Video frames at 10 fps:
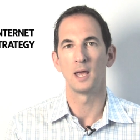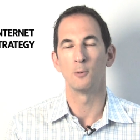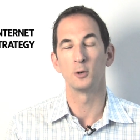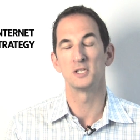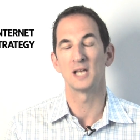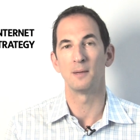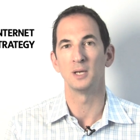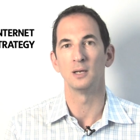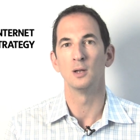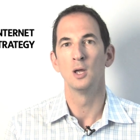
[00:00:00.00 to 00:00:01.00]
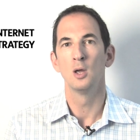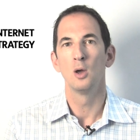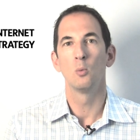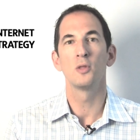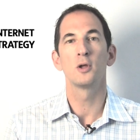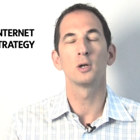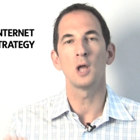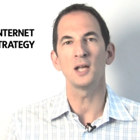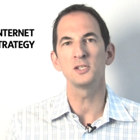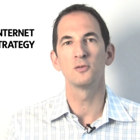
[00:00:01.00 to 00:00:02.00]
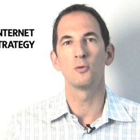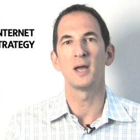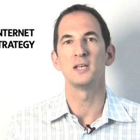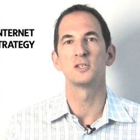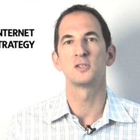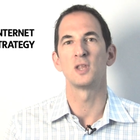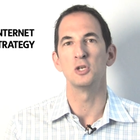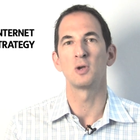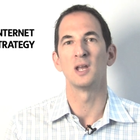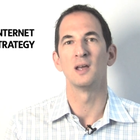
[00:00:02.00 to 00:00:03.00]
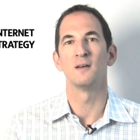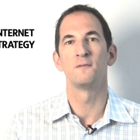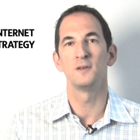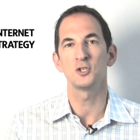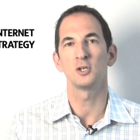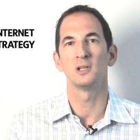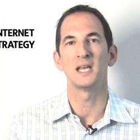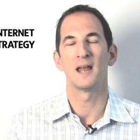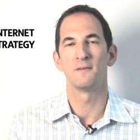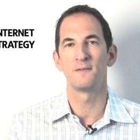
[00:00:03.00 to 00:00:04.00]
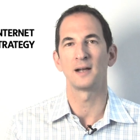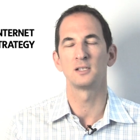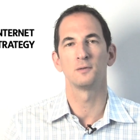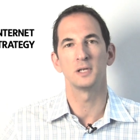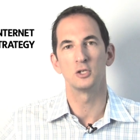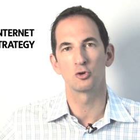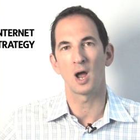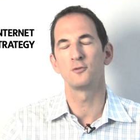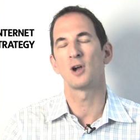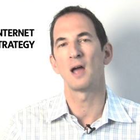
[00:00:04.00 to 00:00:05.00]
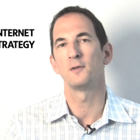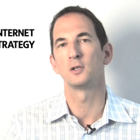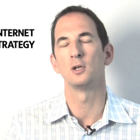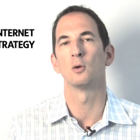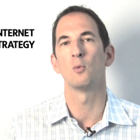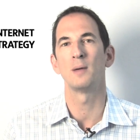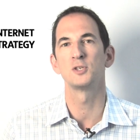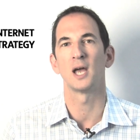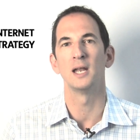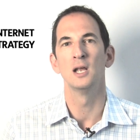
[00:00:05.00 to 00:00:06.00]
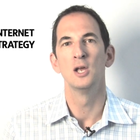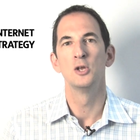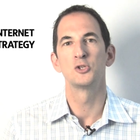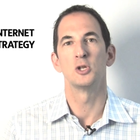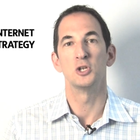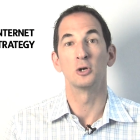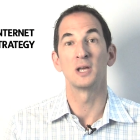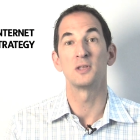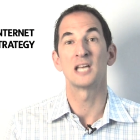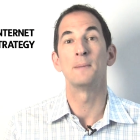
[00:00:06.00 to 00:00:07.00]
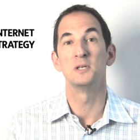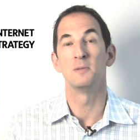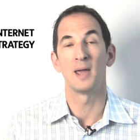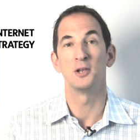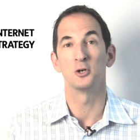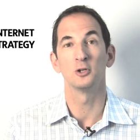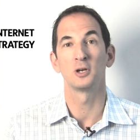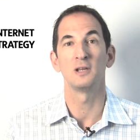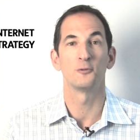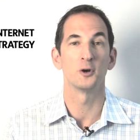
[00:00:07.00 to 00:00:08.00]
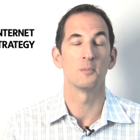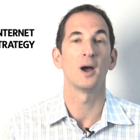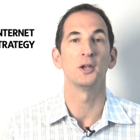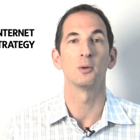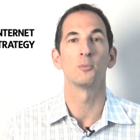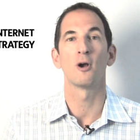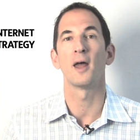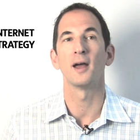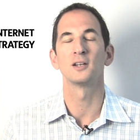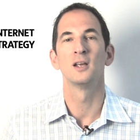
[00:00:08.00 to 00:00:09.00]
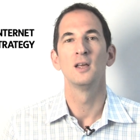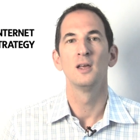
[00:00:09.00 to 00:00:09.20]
And what does that mean? Well, there are lots of ways that you can efficiently and effectively drive traffic to your website so that you'll get the type of demand you're looking for to buy your product.